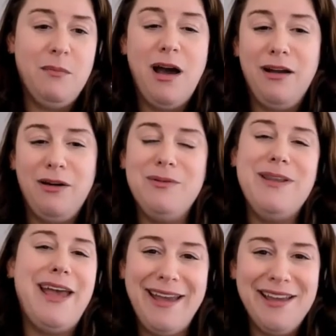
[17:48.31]
imago
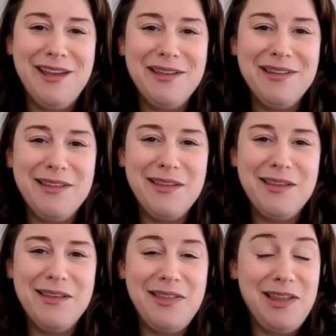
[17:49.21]
Dei,
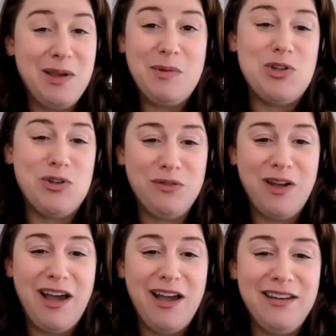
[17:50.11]
the image of
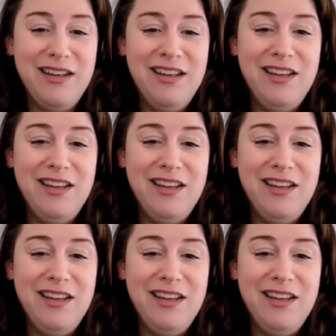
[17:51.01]
God.